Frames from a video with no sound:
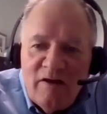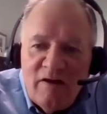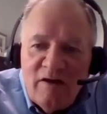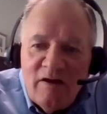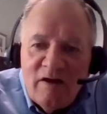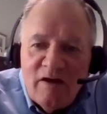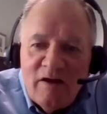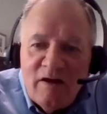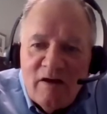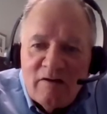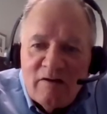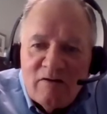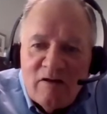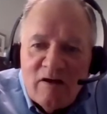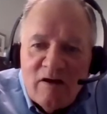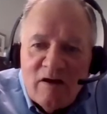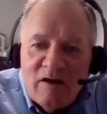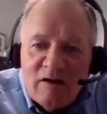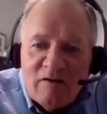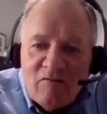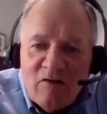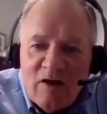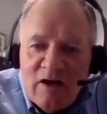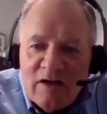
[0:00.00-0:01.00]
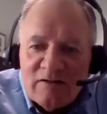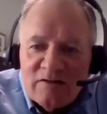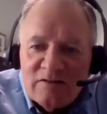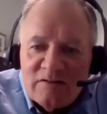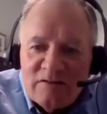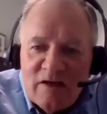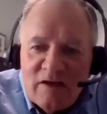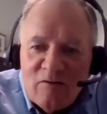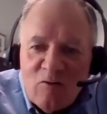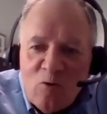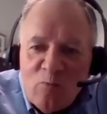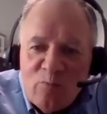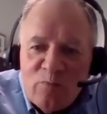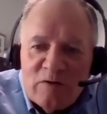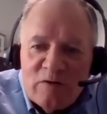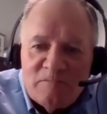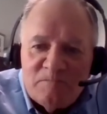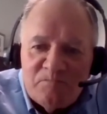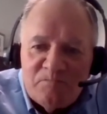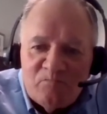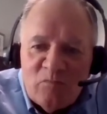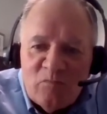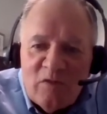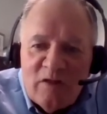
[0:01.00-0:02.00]
and cracked his head
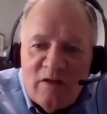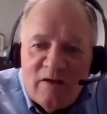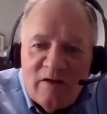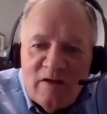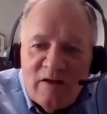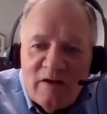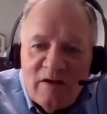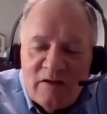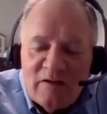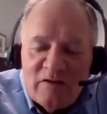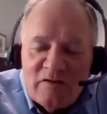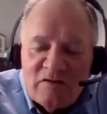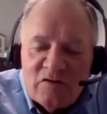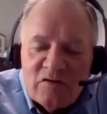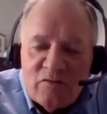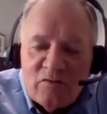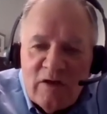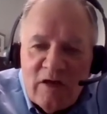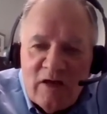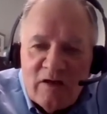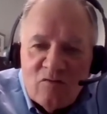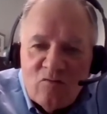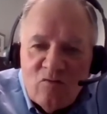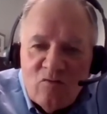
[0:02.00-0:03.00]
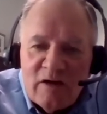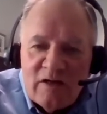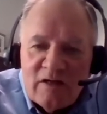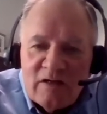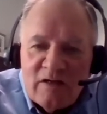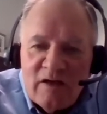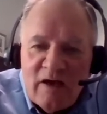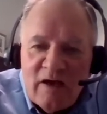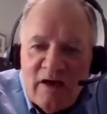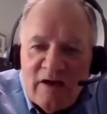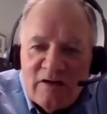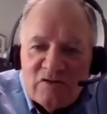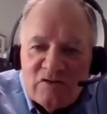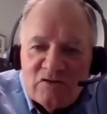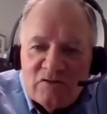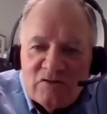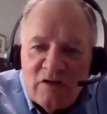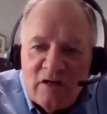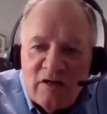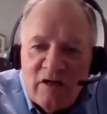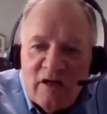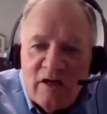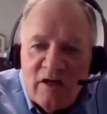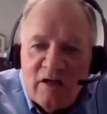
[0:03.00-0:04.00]
open. And so he had quite a
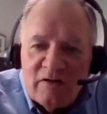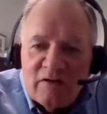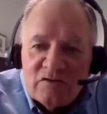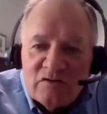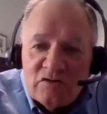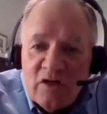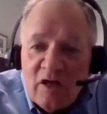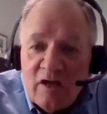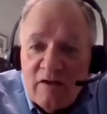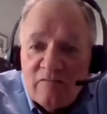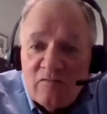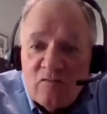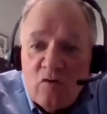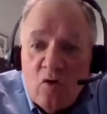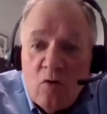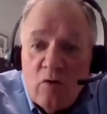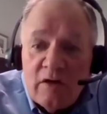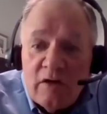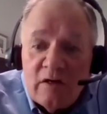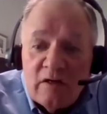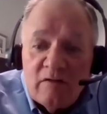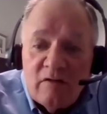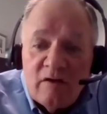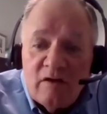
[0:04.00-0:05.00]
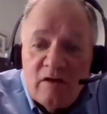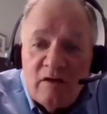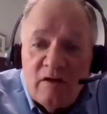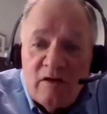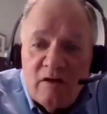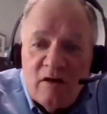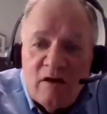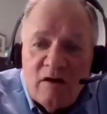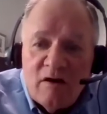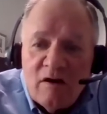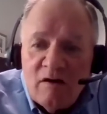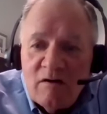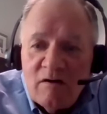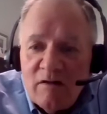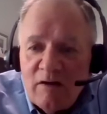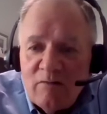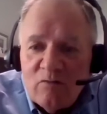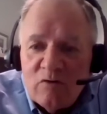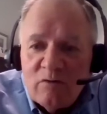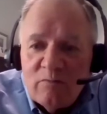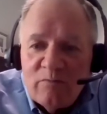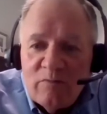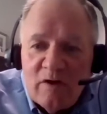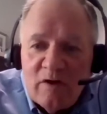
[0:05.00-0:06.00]
gash. And instead of going to the ER, and
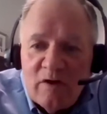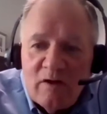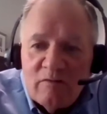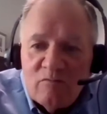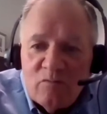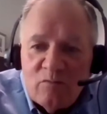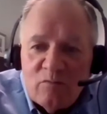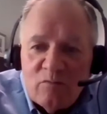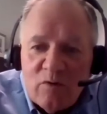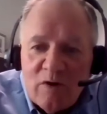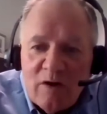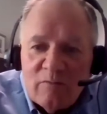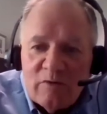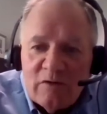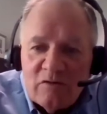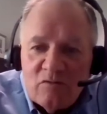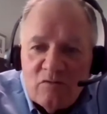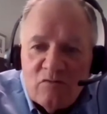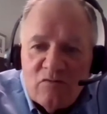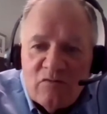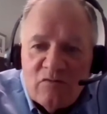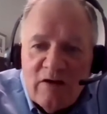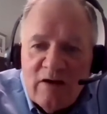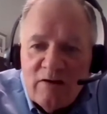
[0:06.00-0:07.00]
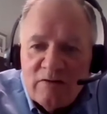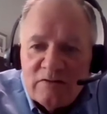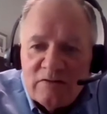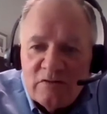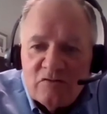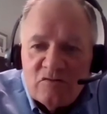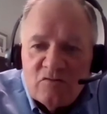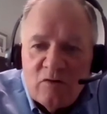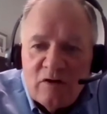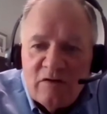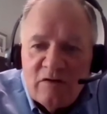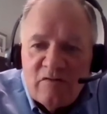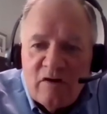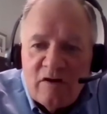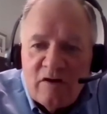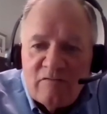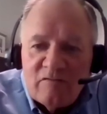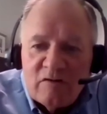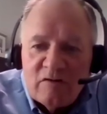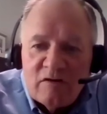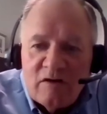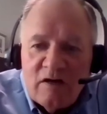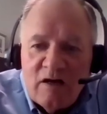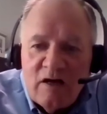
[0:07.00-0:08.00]
that would have been probably $2,000 to
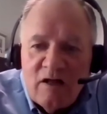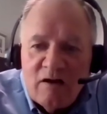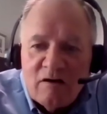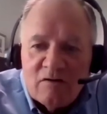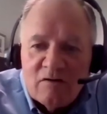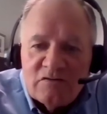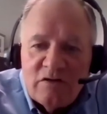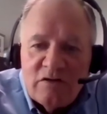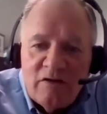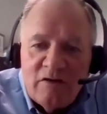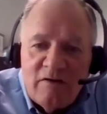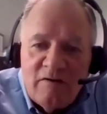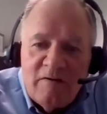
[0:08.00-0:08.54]
$2,500,